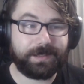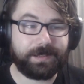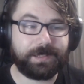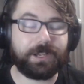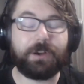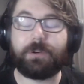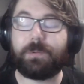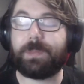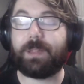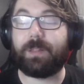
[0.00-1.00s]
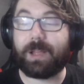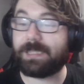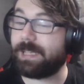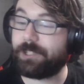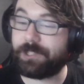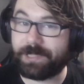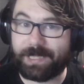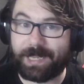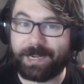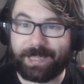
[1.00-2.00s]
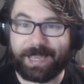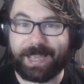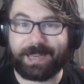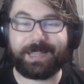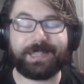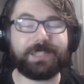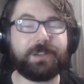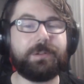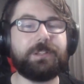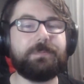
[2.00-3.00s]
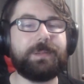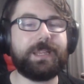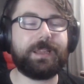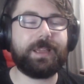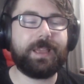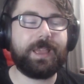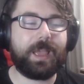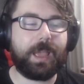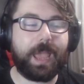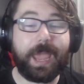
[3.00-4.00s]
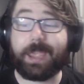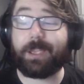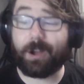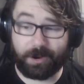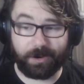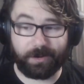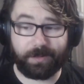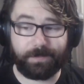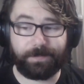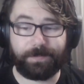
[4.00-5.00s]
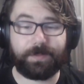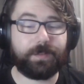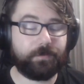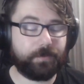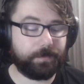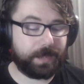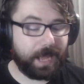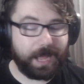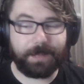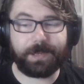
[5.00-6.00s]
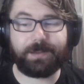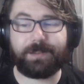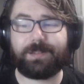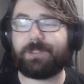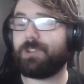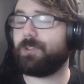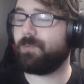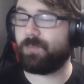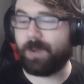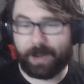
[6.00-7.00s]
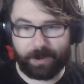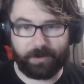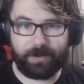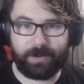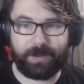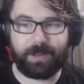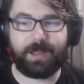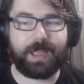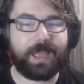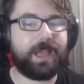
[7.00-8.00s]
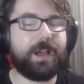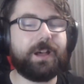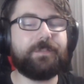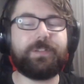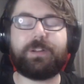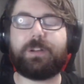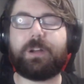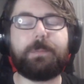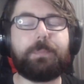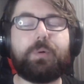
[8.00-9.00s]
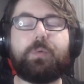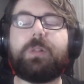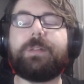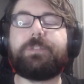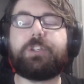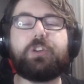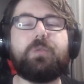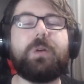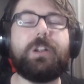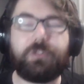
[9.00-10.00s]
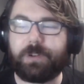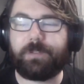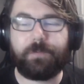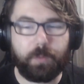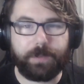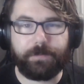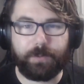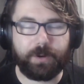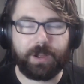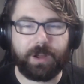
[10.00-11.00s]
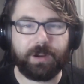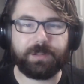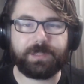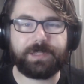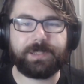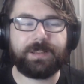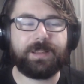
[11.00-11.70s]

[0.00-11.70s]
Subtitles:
So the Lost Legends slot, again, is going to be a card from common to rare of a pool of 244 cards